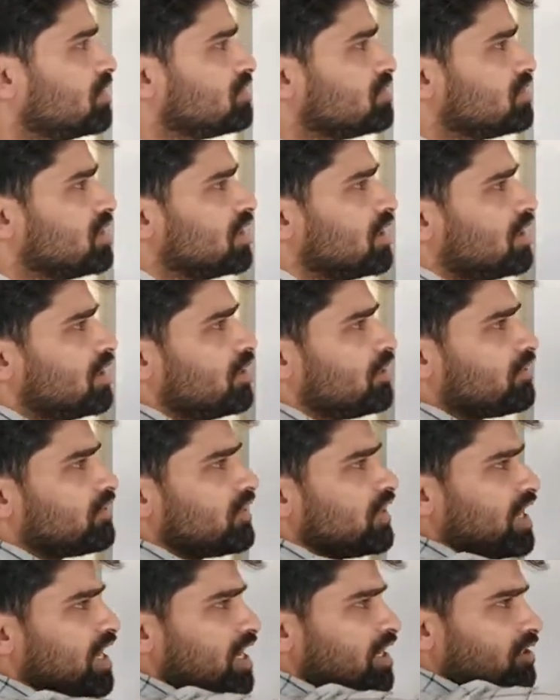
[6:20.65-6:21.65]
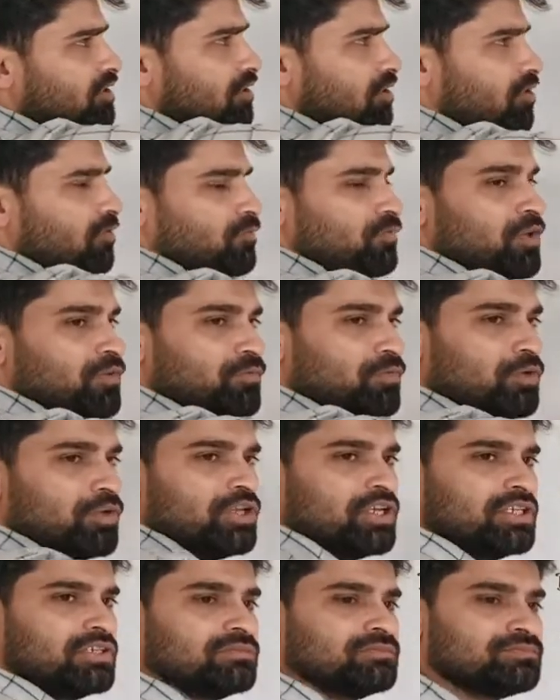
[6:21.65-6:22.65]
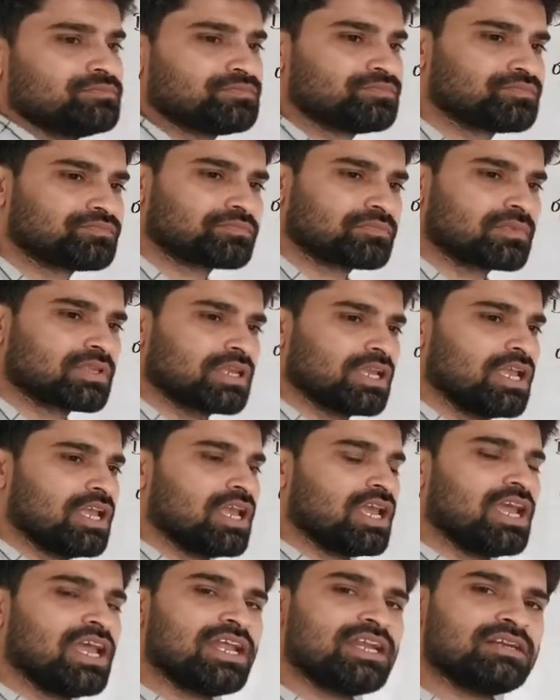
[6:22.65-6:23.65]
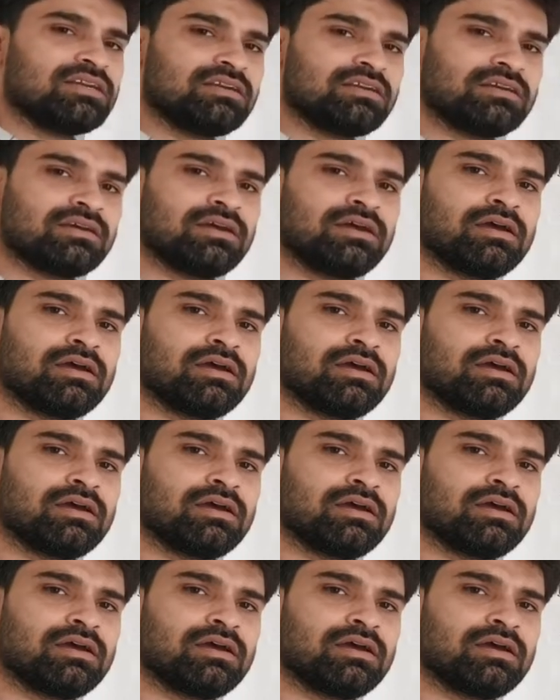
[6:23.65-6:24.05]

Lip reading: the rate of diffusion, and